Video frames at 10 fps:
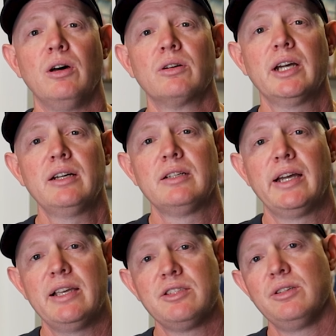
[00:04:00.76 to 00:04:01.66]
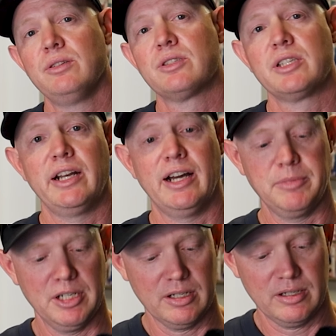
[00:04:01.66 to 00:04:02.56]
longer as you set
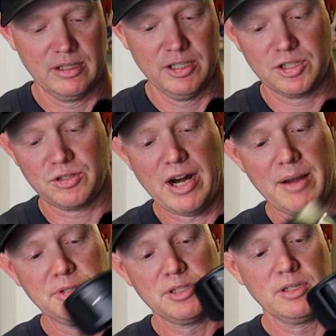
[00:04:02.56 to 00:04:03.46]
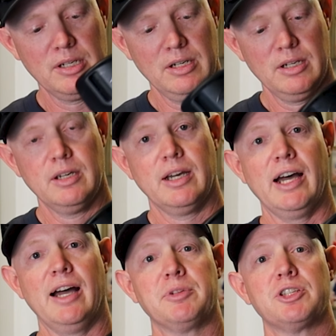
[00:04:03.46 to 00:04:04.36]
up your straps
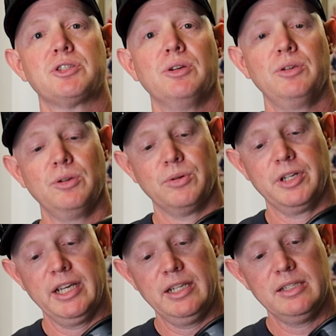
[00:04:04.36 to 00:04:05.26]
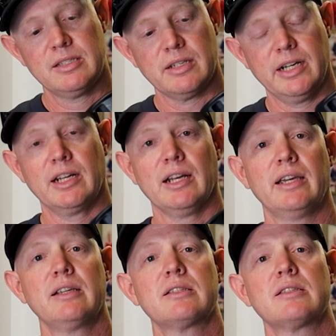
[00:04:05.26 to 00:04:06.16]
to suit your knees and your
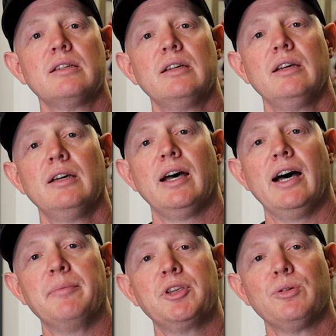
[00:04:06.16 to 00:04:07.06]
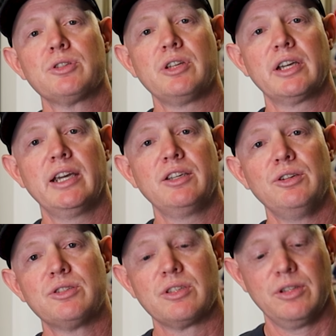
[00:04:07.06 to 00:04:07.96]
legs. You also get
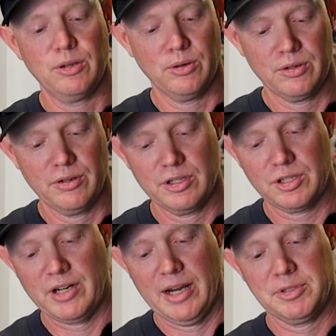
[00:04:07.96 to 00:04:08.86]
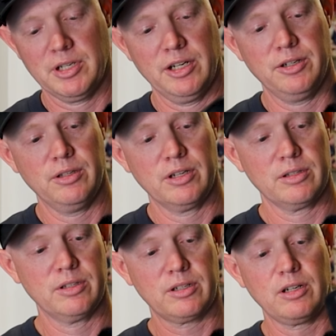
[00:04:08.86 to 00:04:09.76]
used to the order of the straps, so you do
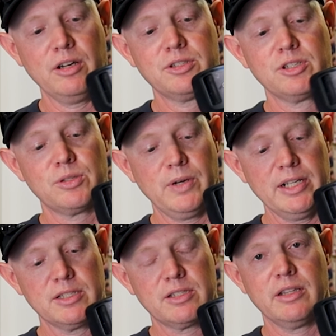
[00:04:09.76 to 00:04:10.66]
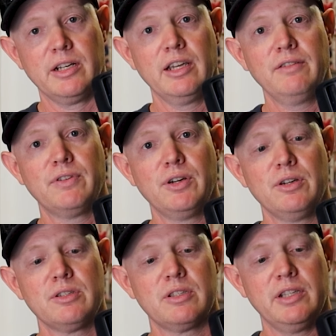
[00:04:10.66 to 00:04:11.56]
the closest ones to the knee
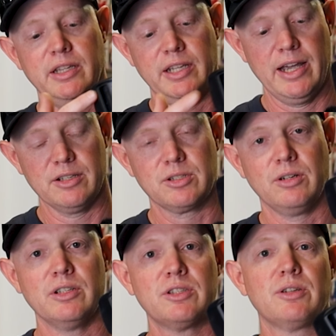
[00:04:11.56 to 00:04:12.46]
first and then the outside